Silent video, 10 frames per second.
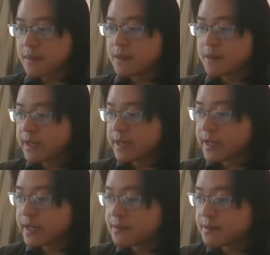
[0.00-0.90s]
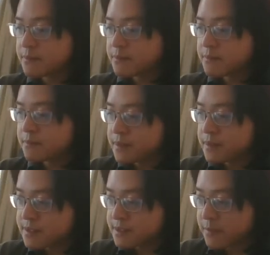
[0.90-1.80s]
and then this
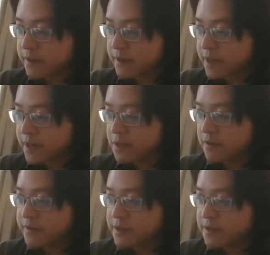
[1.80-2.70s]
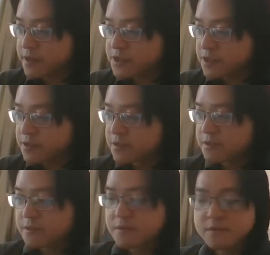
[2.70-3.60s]
is my variable of integration.
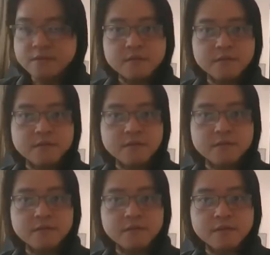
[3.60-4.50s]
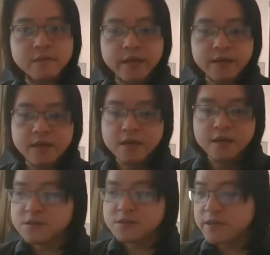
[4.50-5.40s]
Okay,
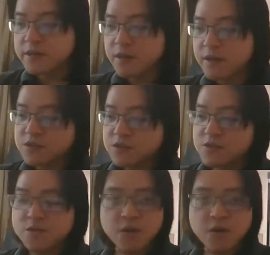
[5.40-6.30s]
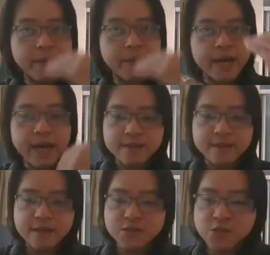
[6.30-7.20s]
so in order to compare the
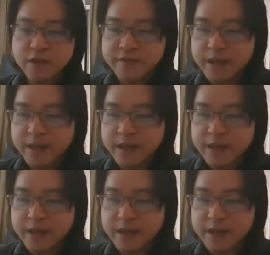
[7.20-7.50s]
two of them,